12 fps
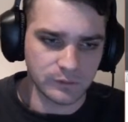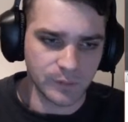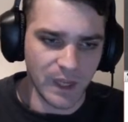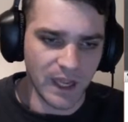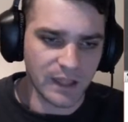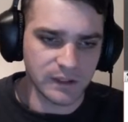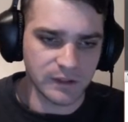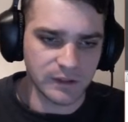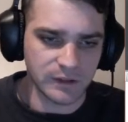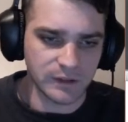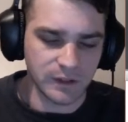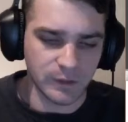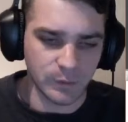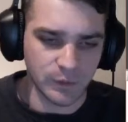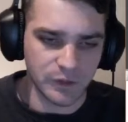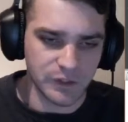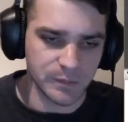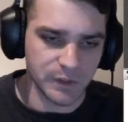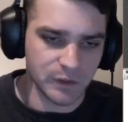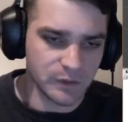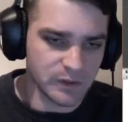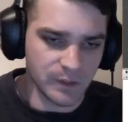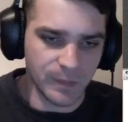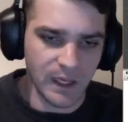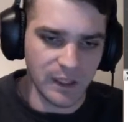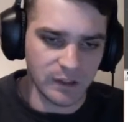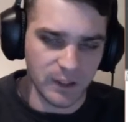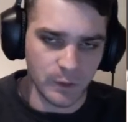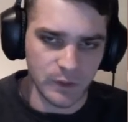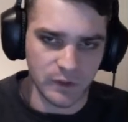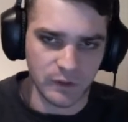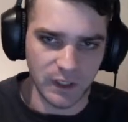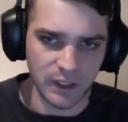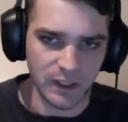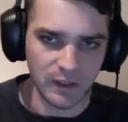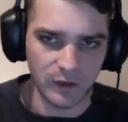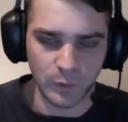palette, it would just be using the palette that was already here.